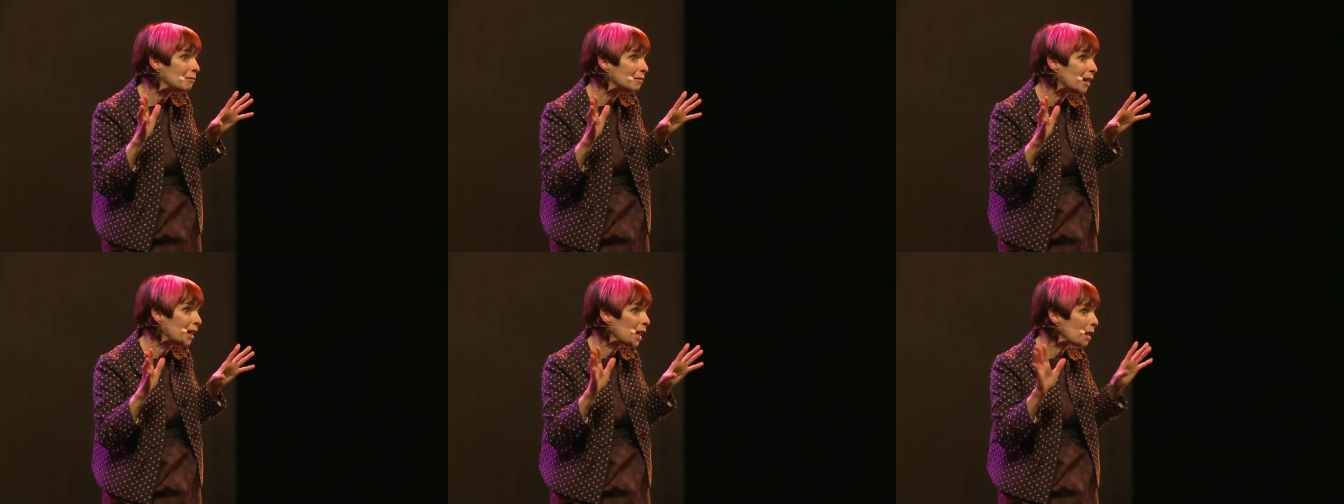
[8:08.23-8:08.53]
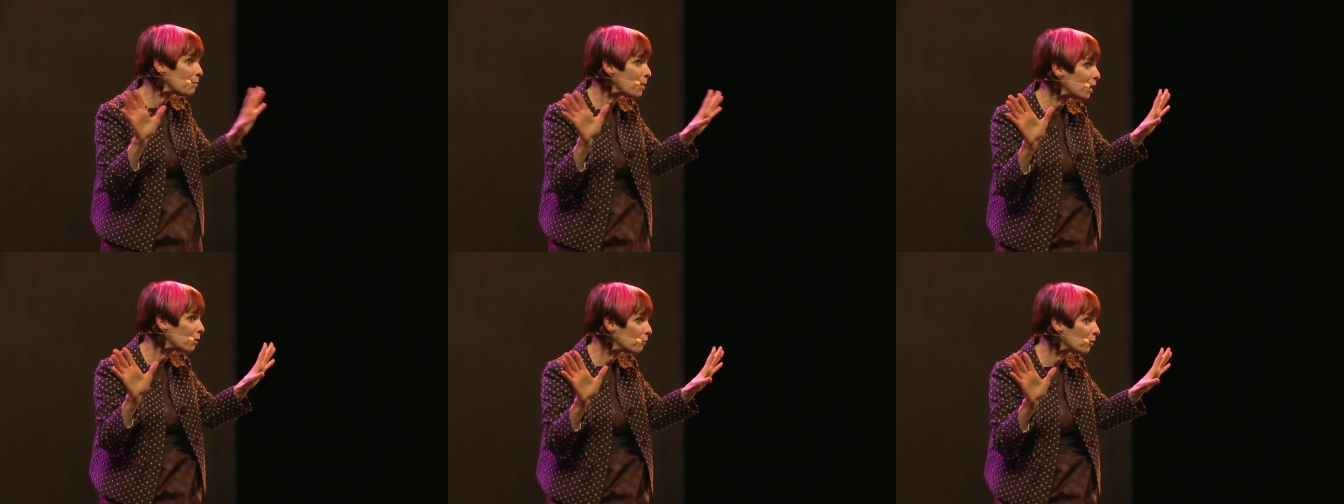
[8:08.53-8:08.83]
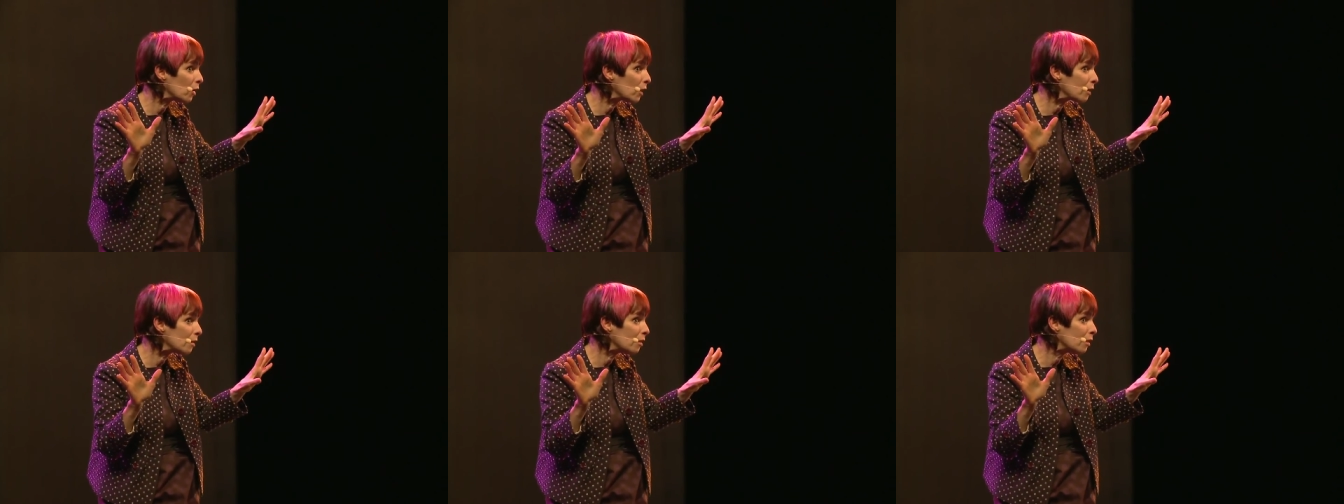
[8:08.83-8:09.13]
And I made it
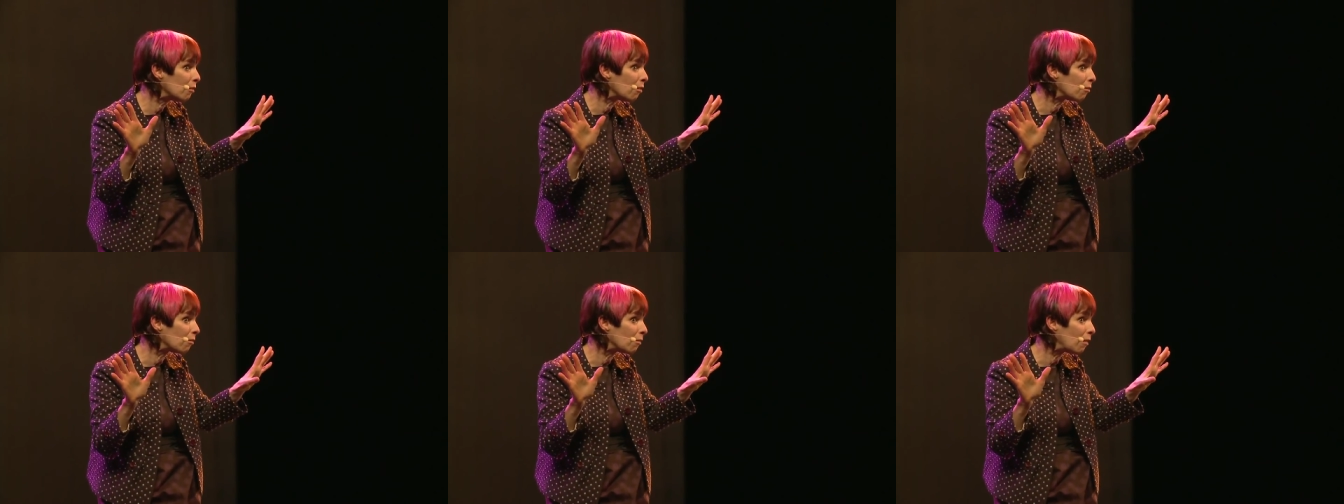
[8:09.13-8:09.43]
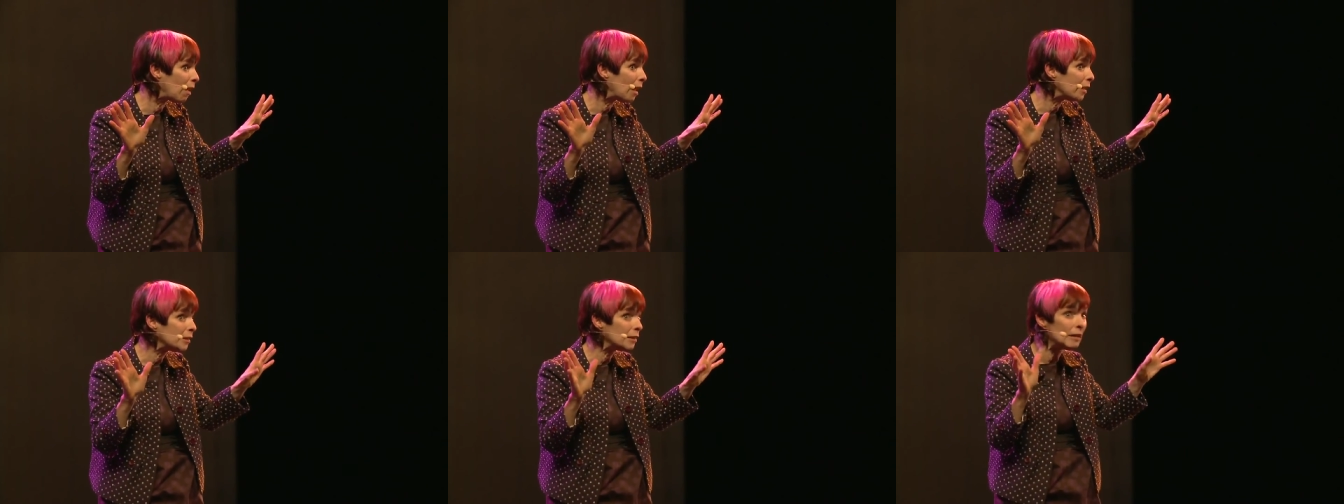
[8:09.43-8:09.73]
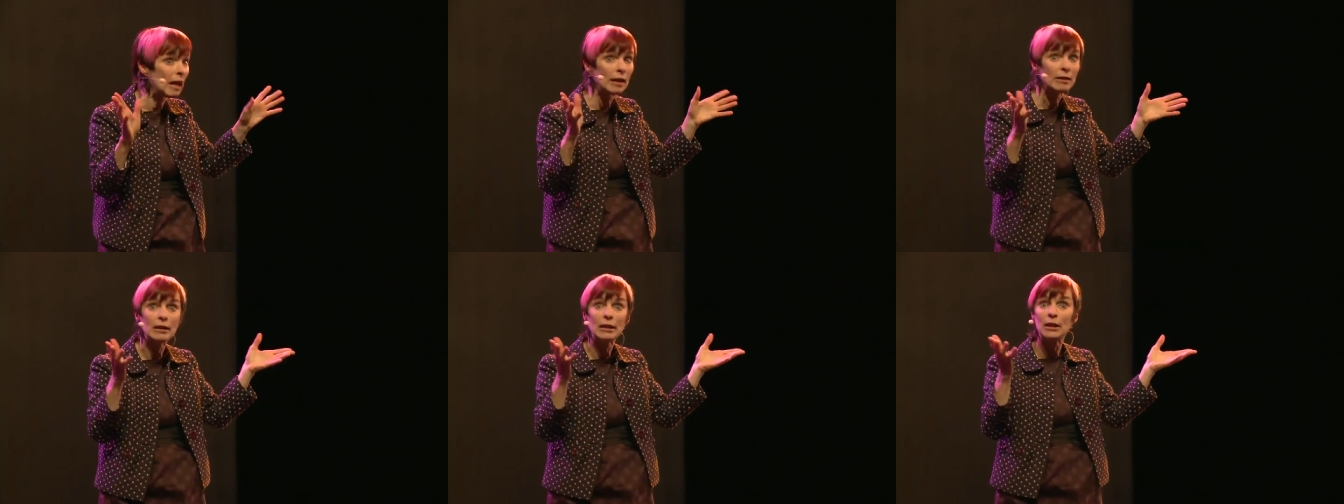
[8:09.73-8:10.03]
very clear I did
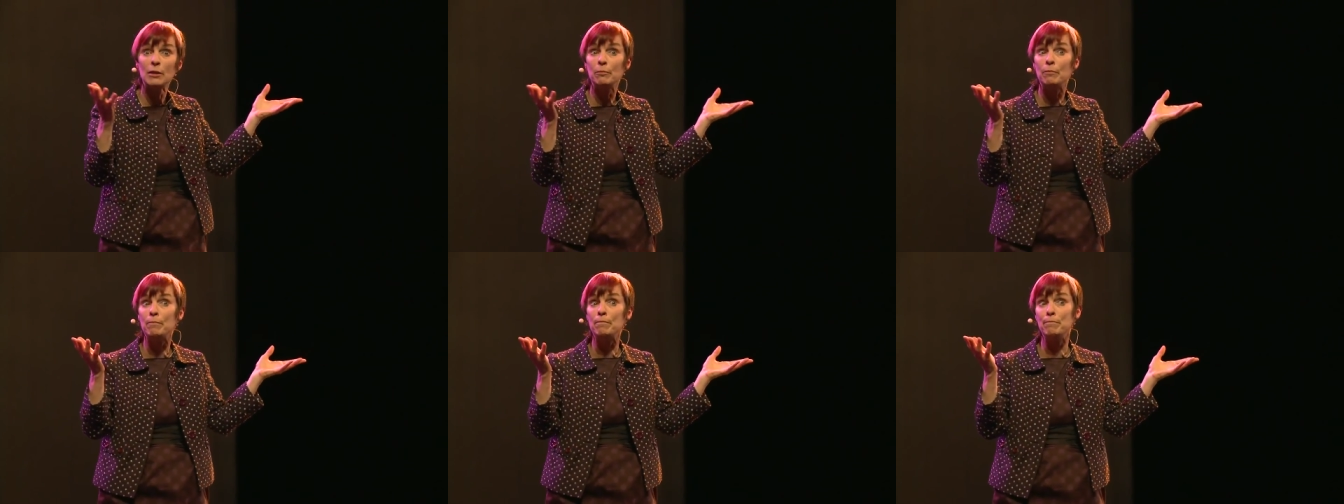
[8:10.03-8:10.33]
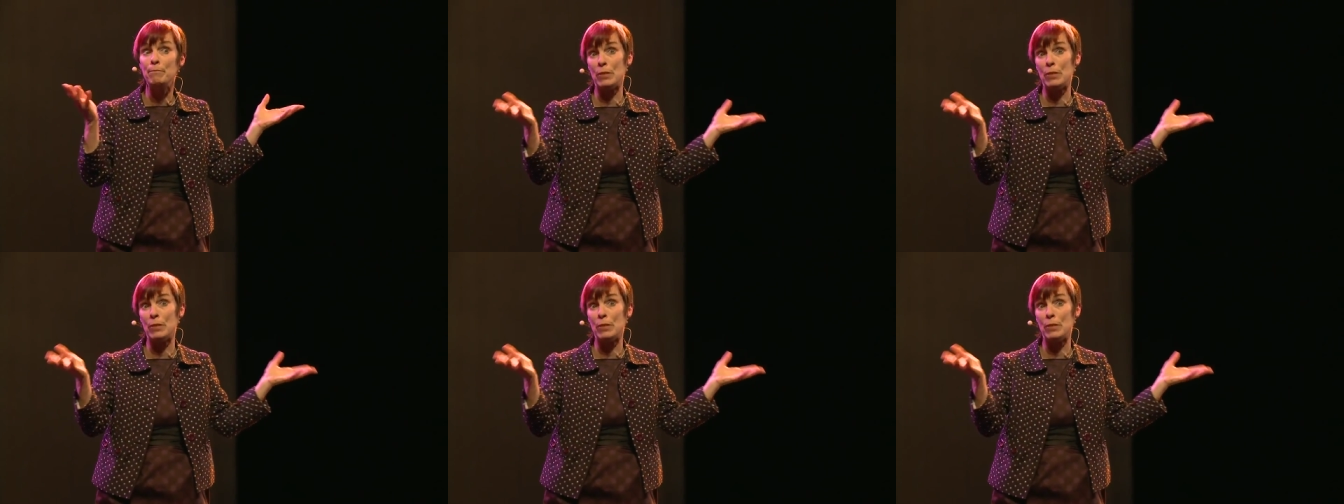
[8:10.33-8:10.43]
not need a